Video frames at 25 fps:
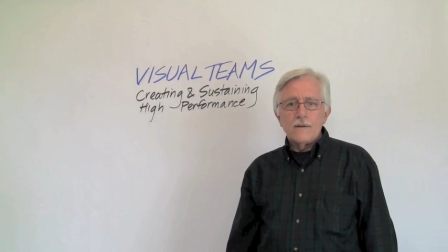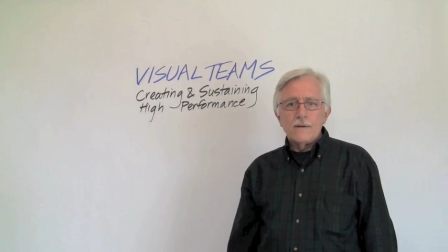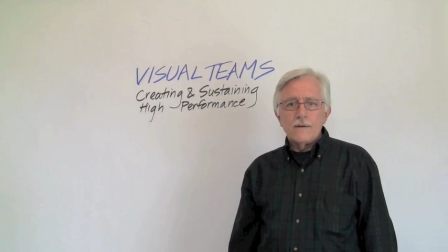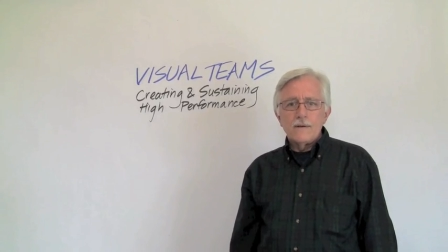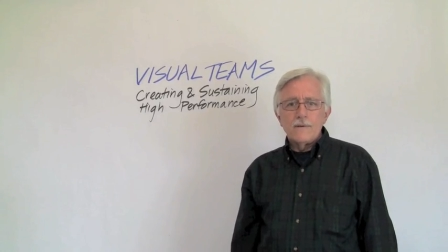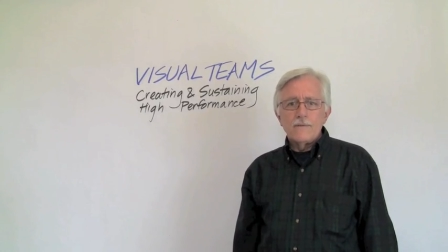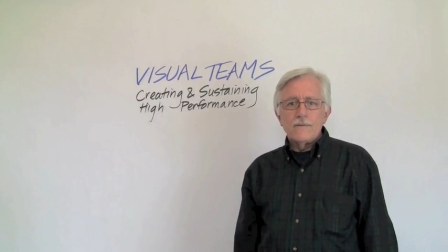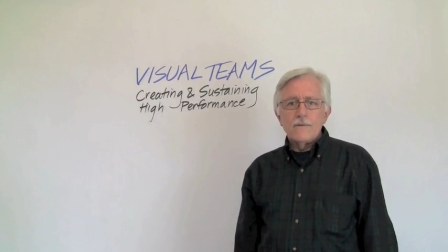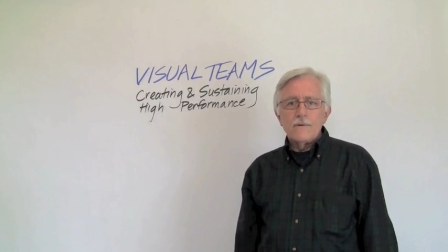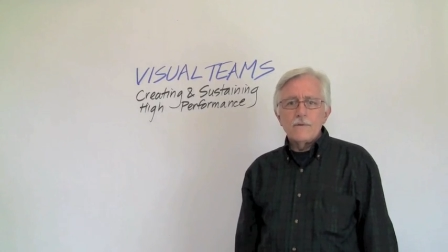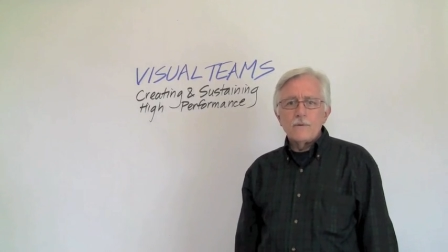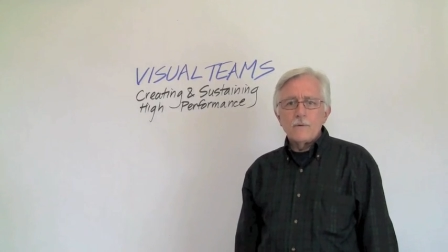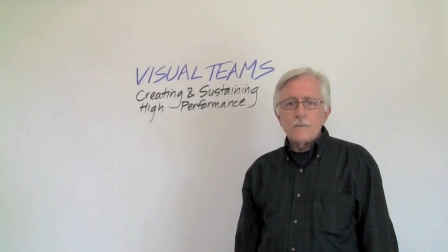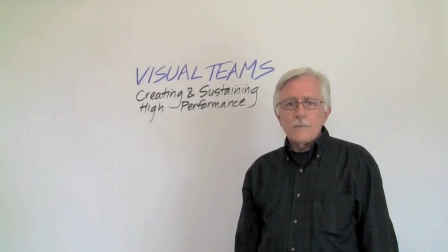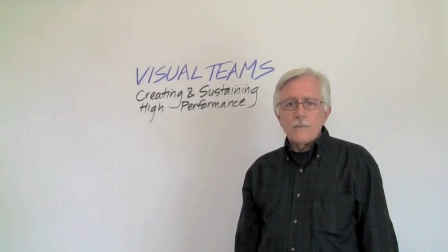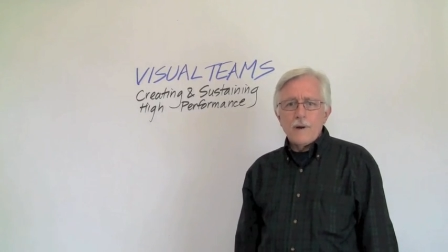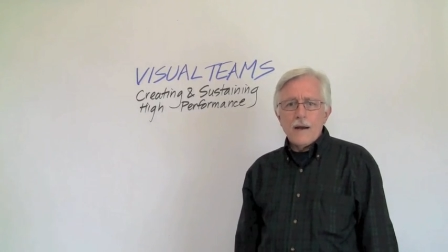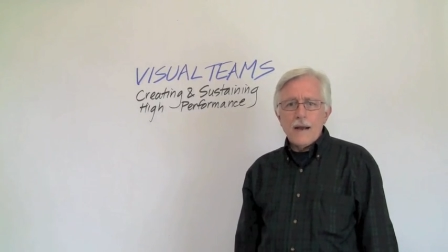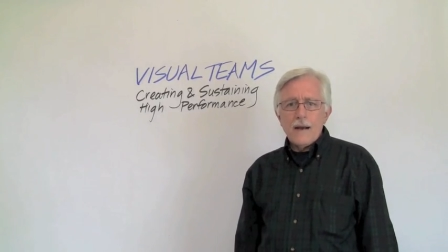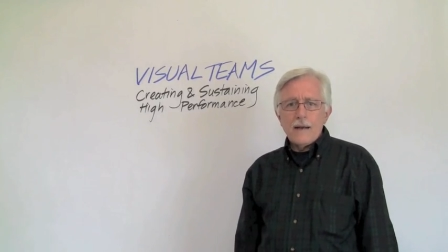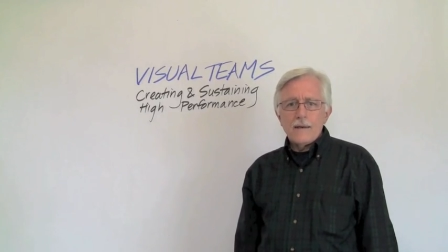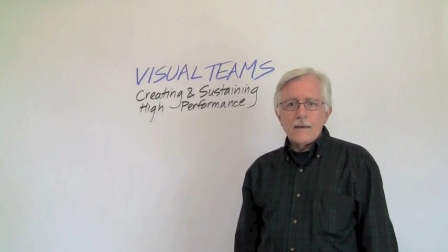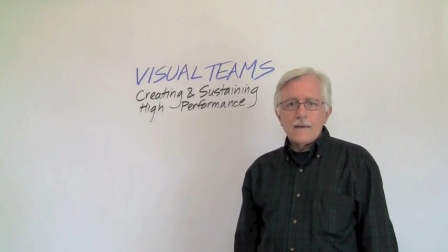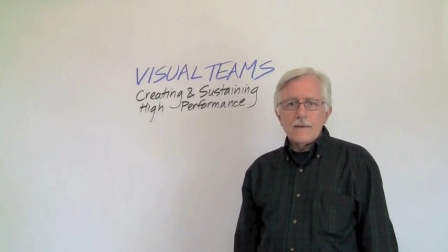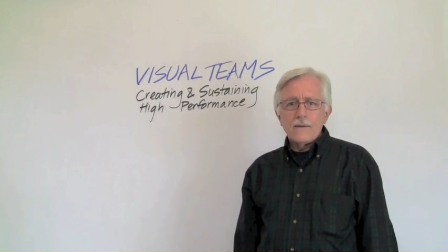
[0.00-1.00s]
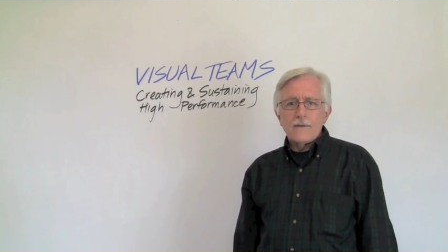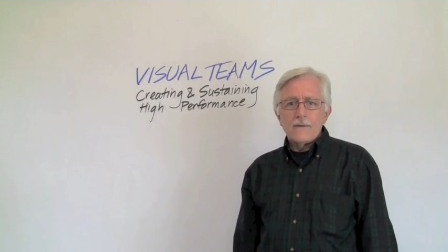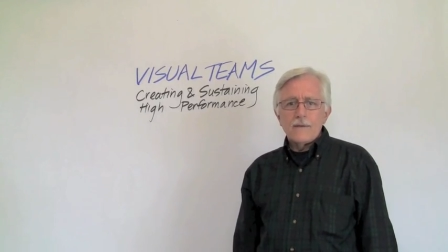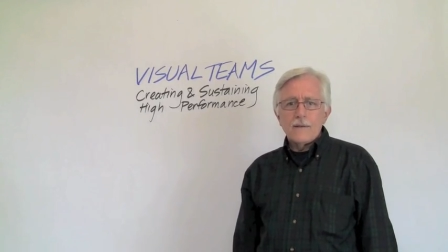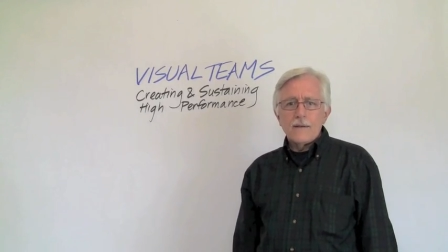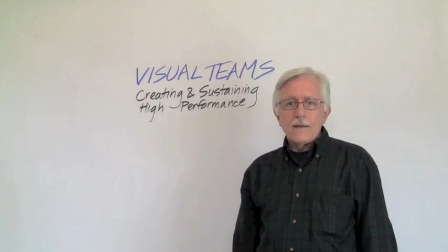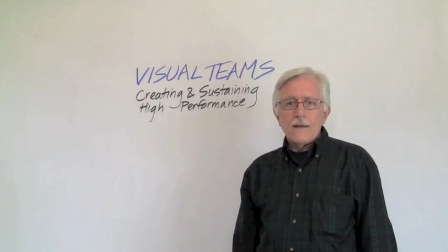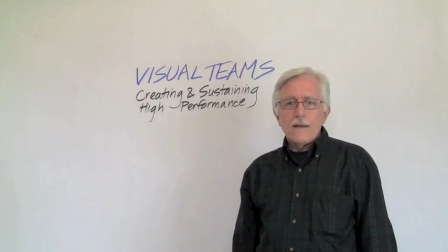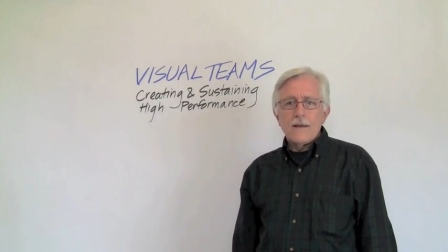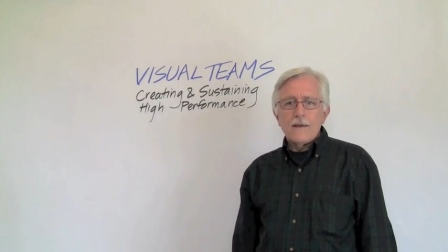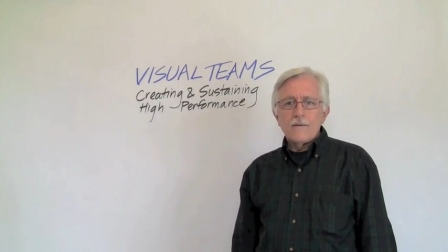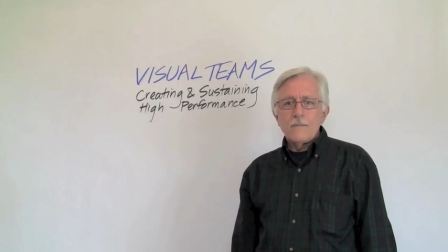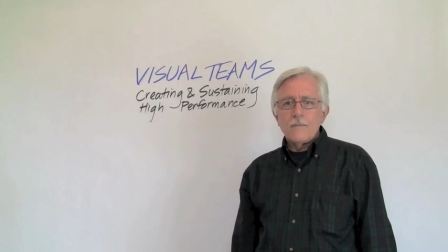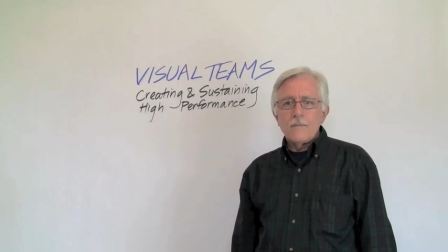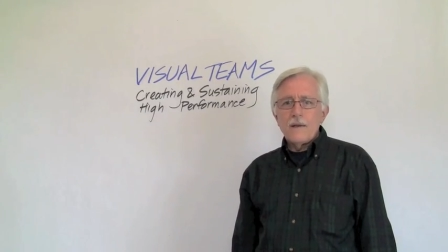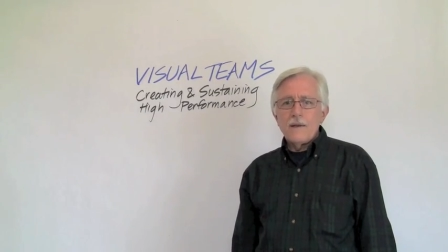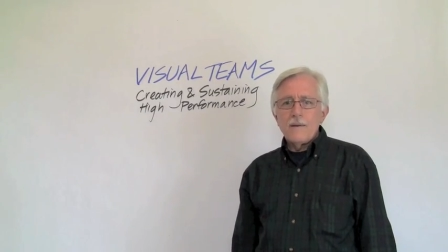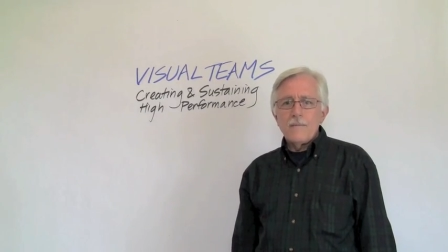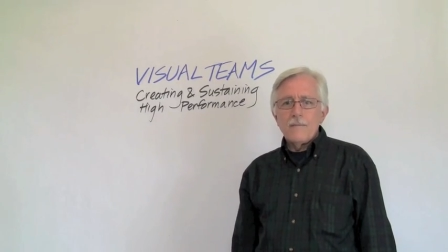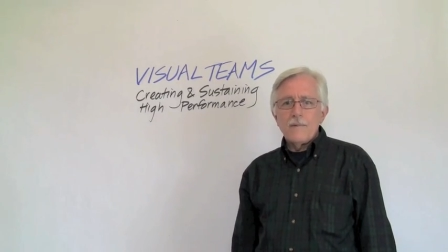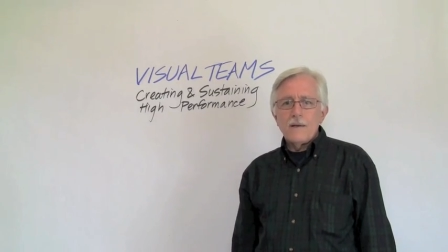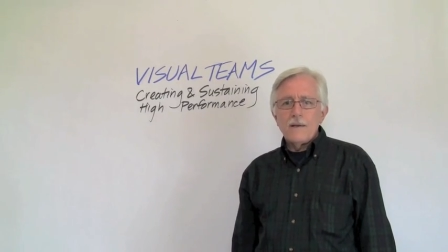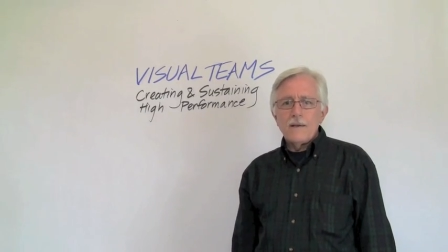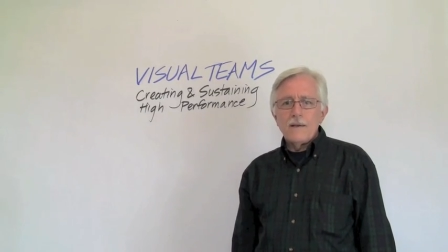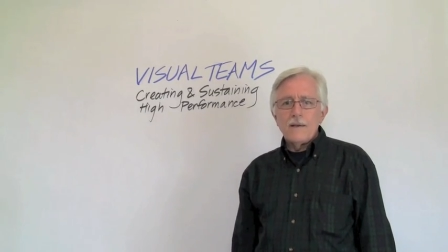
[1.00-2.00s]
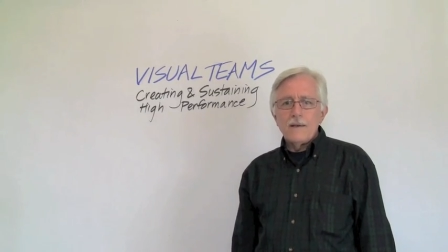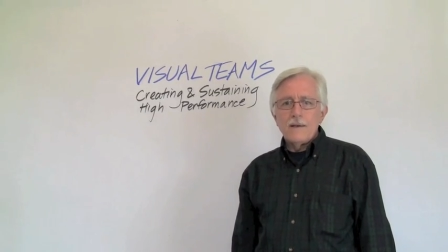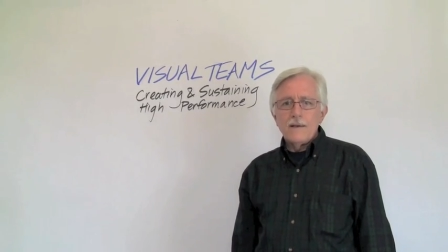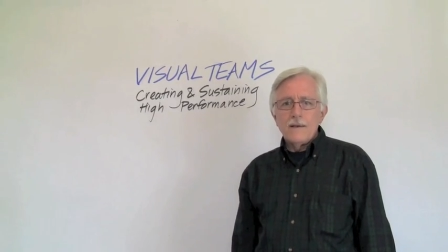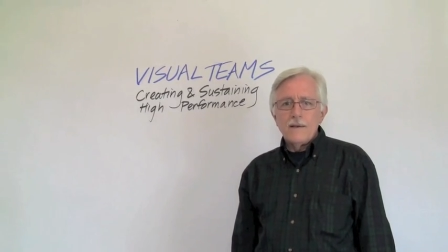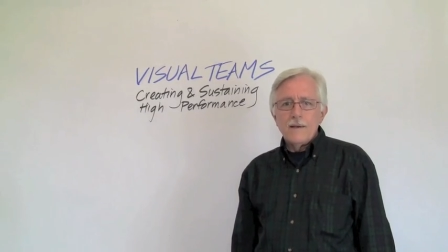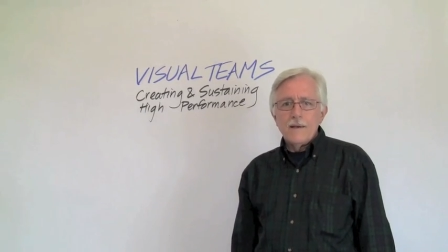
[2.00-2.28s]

of visual practice that has many, many